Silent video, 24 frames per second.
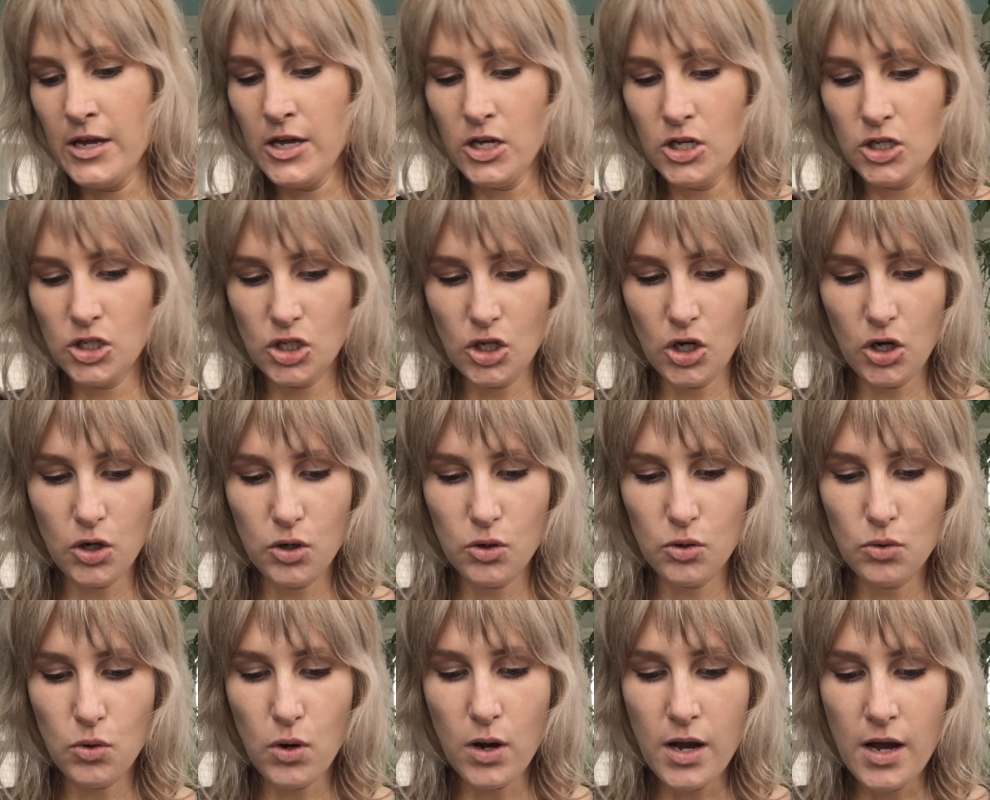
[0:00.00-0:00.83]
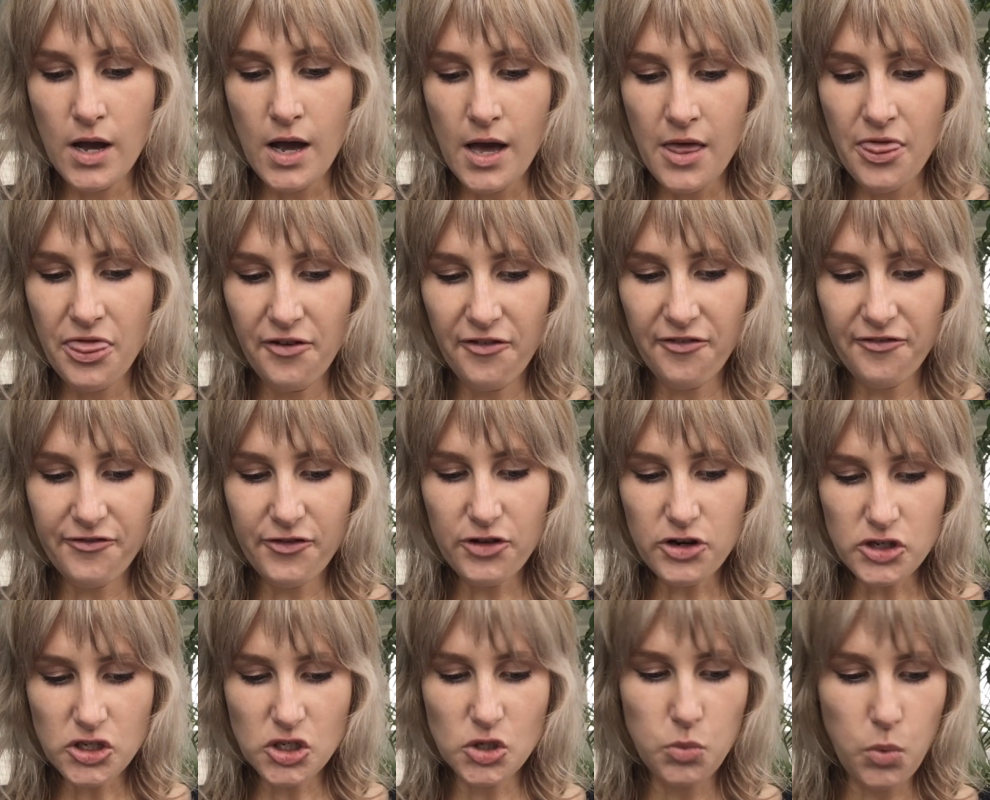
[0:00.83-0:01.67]
So the
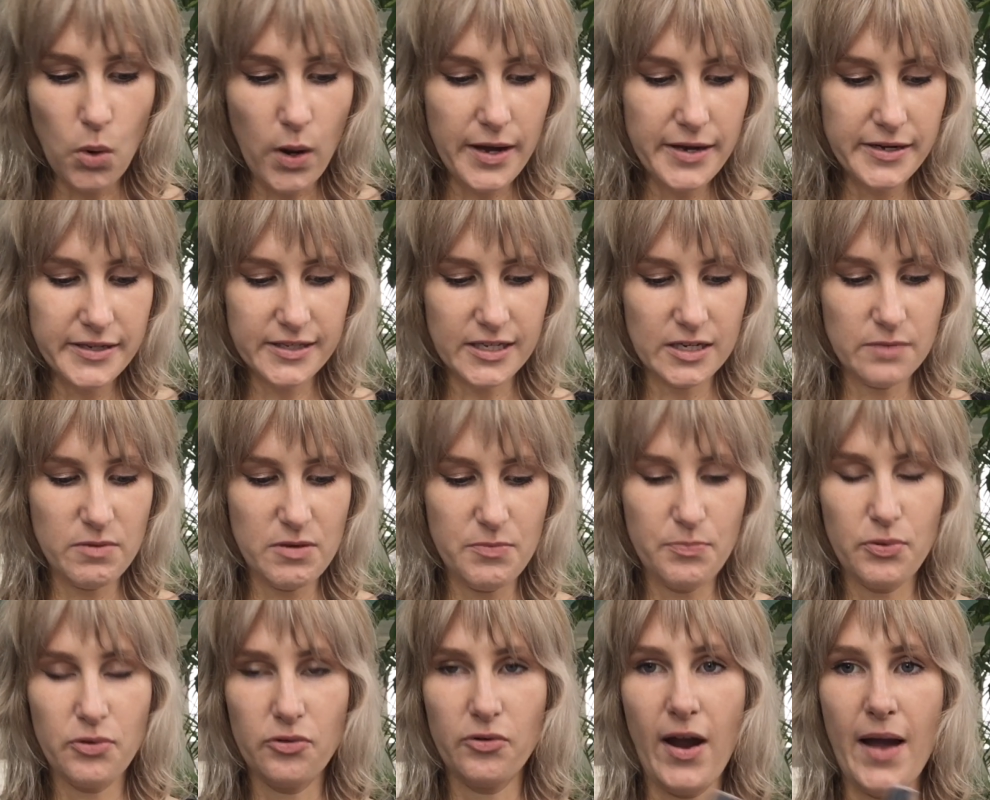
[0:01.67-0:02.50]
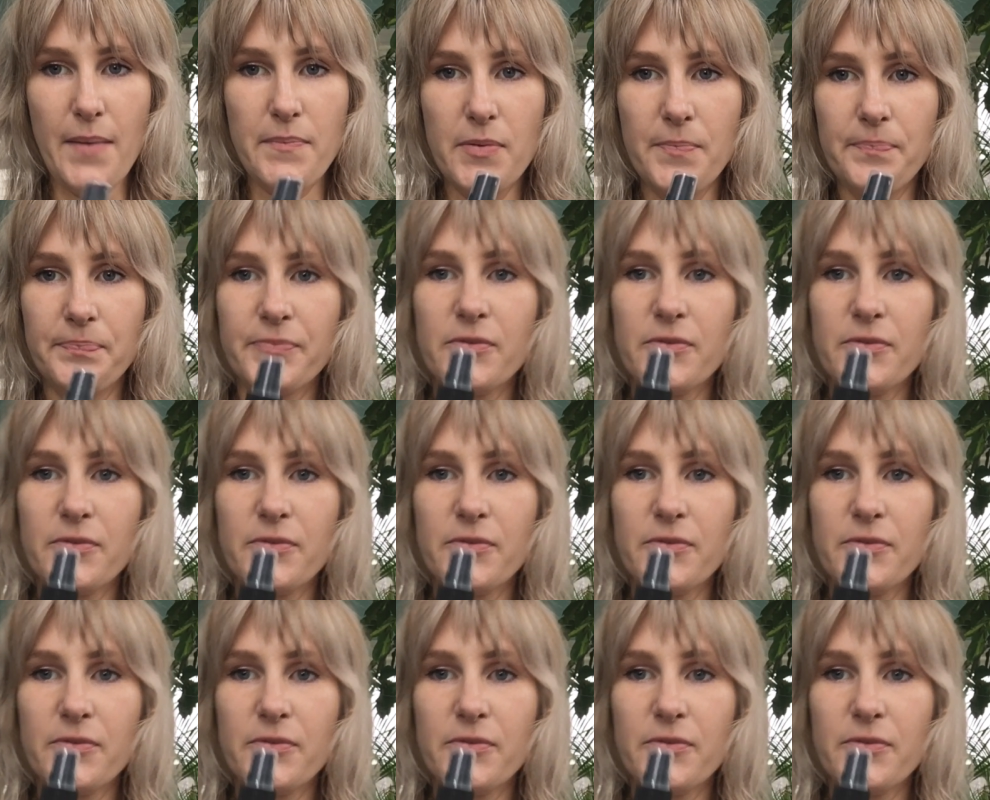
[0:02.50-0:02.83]
first one is going to be Prep.